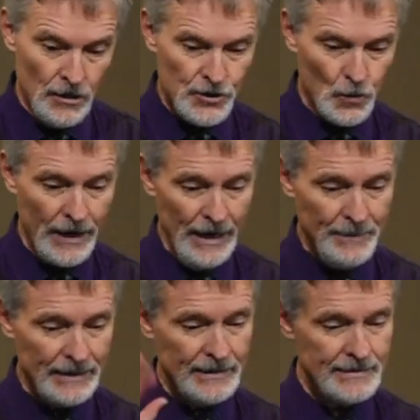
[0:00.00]
So we're going to
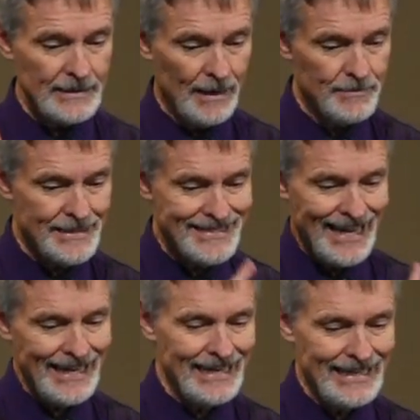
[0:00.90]
pick this up, 2
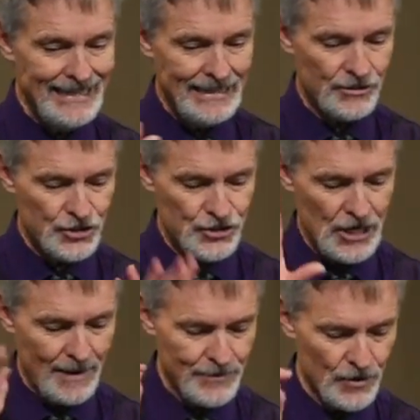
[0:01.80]
Kings
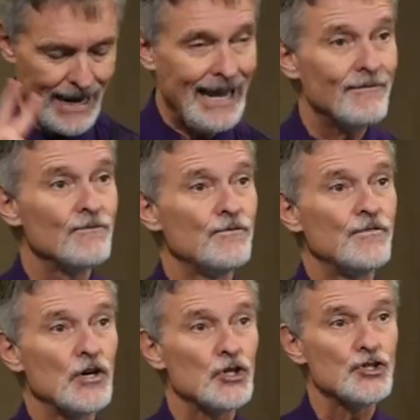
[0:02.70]
chapter 8,
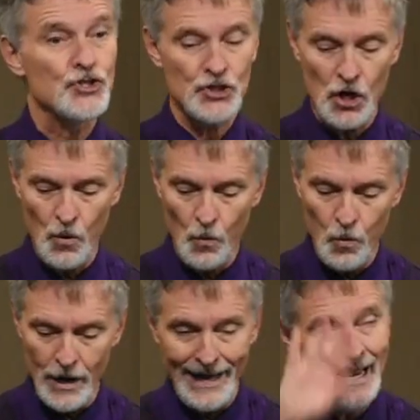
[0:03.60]
verse
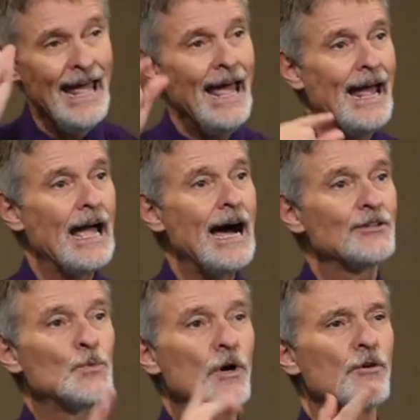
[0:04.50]
1. And
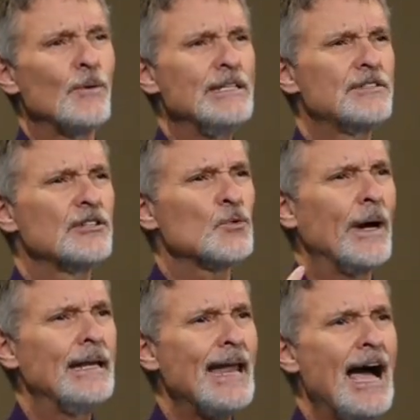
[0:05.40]
God's word reads this
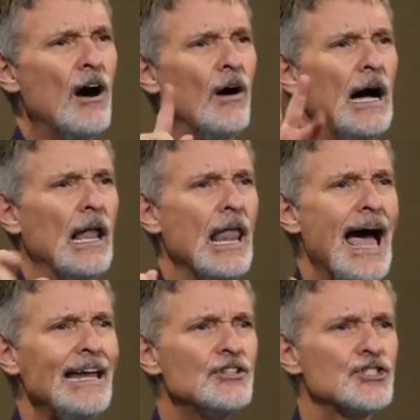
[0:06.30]
way. Now,
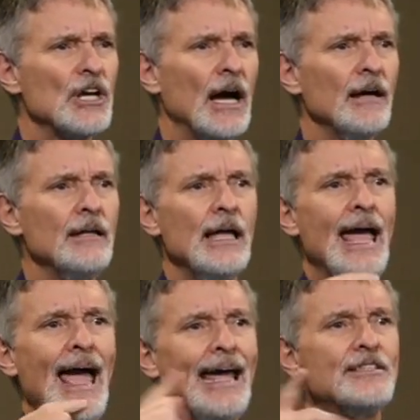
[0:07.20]
Elisha
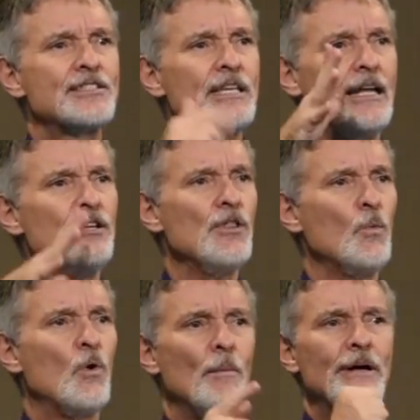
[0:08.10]
had said to the
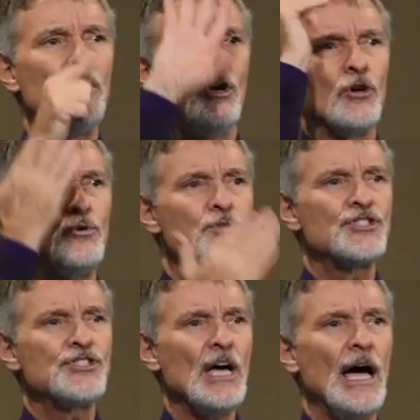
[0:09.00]
woman whose
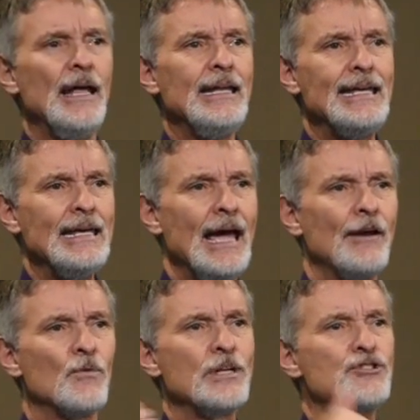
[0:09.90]
son he
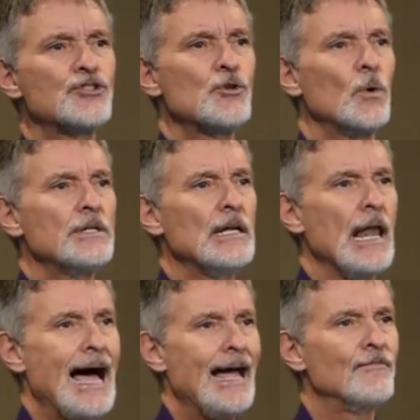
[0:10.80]
had restored to
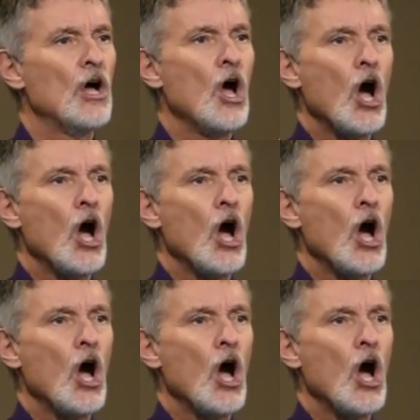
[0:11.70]
life,